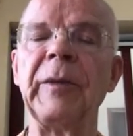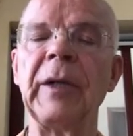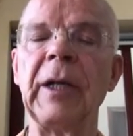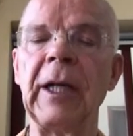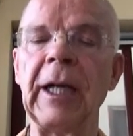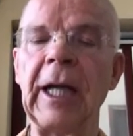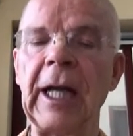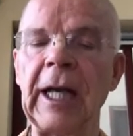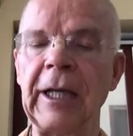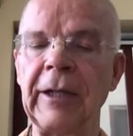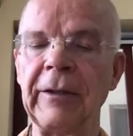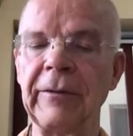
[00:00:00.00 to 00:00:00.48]

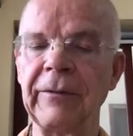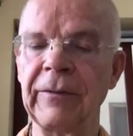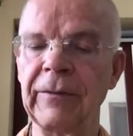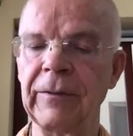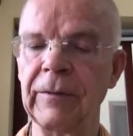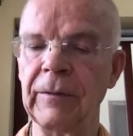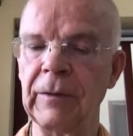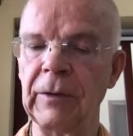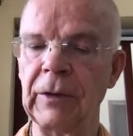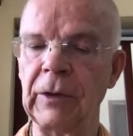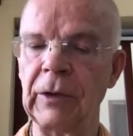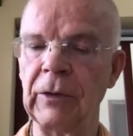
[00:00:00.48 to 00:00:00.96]
human
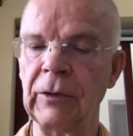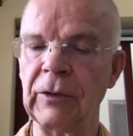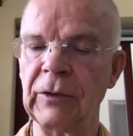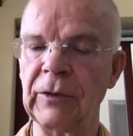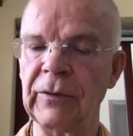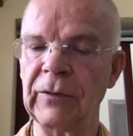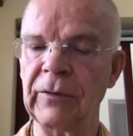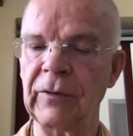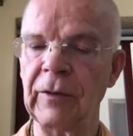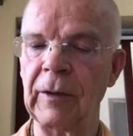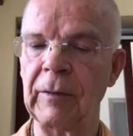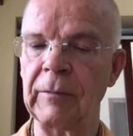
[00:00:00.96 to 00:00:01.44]
life
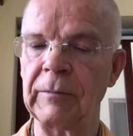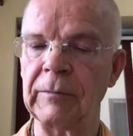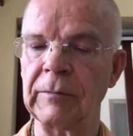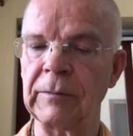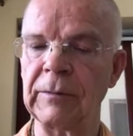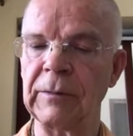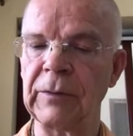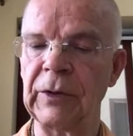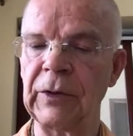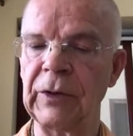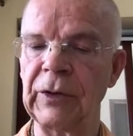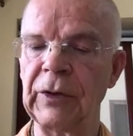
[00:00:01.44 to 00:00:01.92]
goes
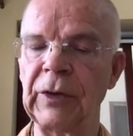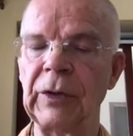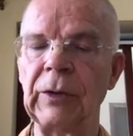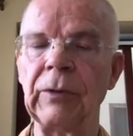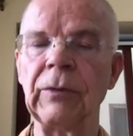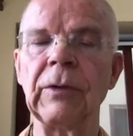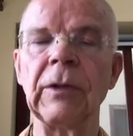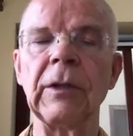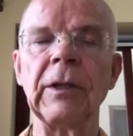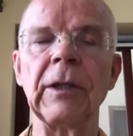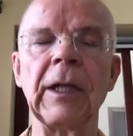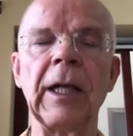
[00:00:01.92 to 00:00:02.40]
from
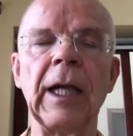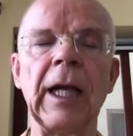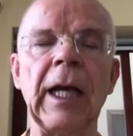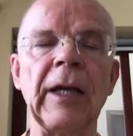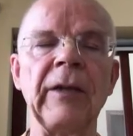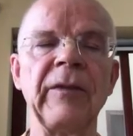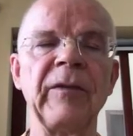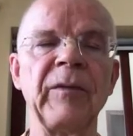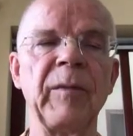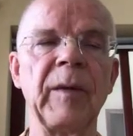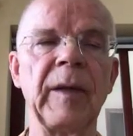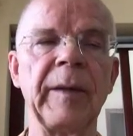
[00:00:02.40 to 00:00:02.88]

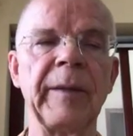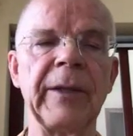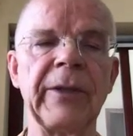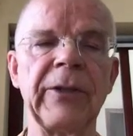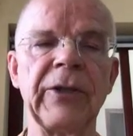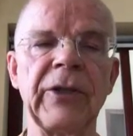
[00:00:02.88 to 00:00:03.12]
student life,